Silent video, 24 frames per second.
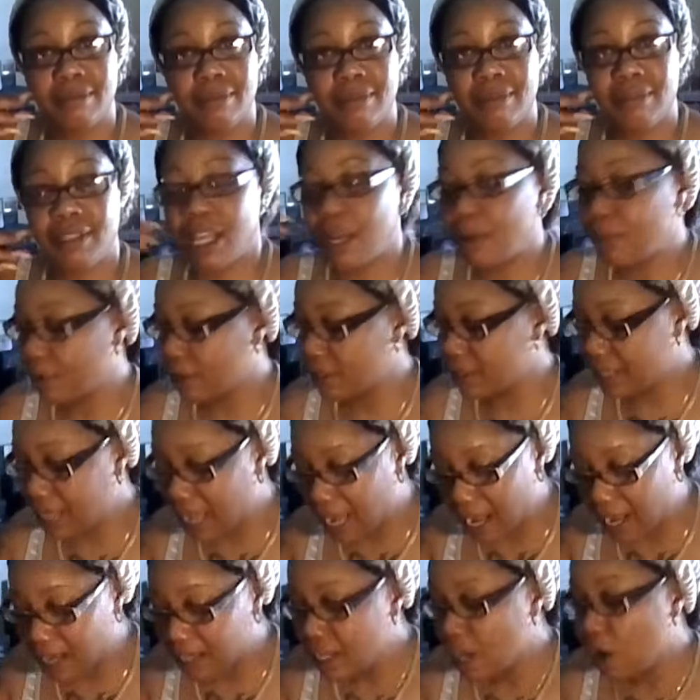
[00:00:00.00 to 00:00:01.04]
They were
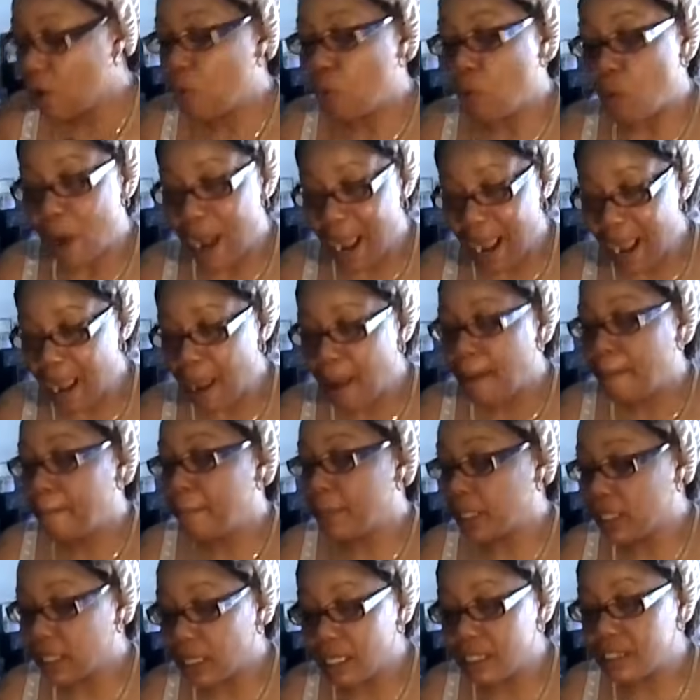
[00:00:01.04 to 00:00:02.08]
not. Why?
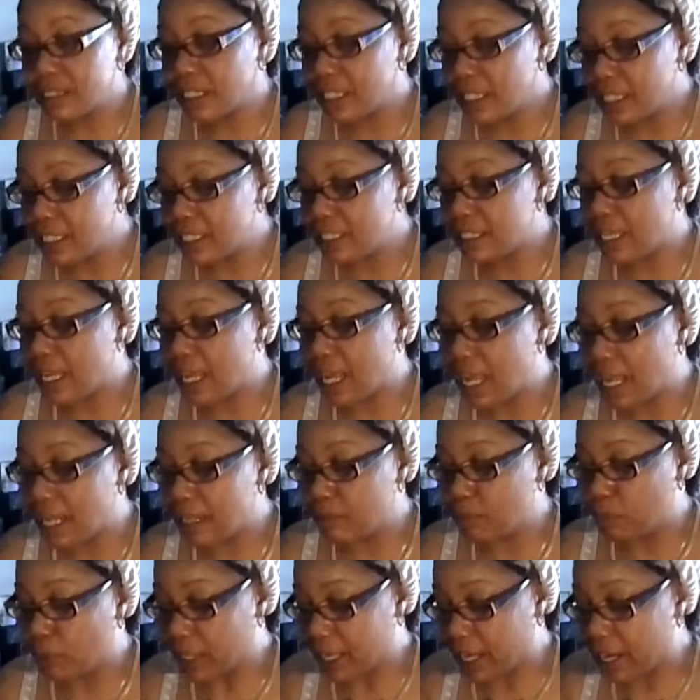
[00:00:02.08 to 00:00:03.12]
Because
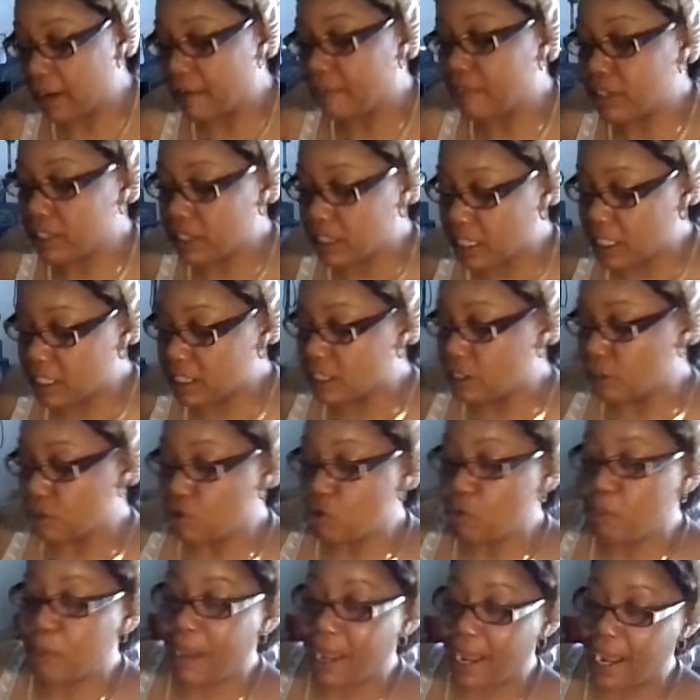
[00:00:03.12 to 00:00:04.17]
whatever this new
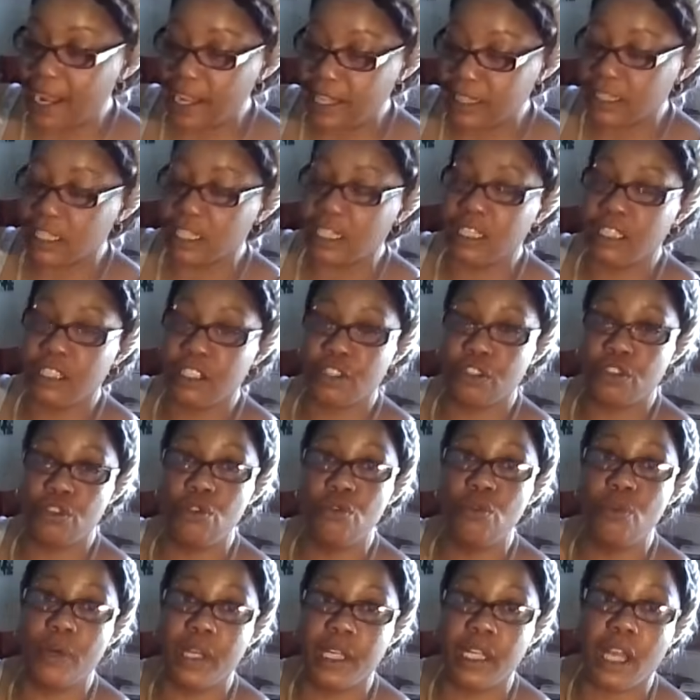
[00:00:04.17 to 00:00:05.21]
path you
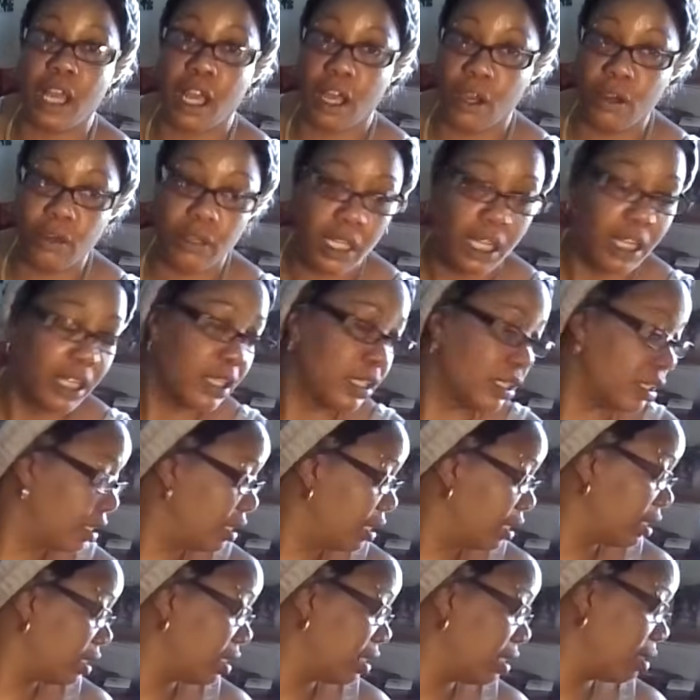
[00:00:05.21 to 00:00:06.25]
went on,
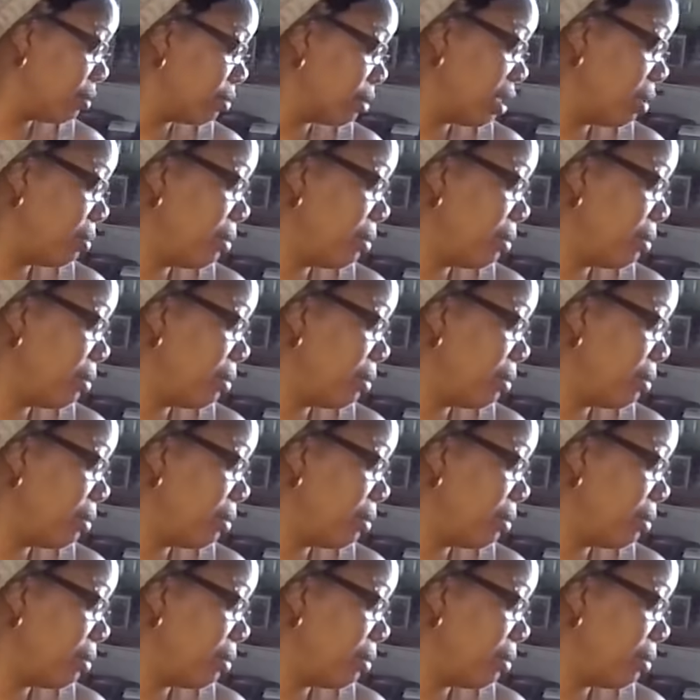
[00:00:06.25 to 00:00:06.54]
come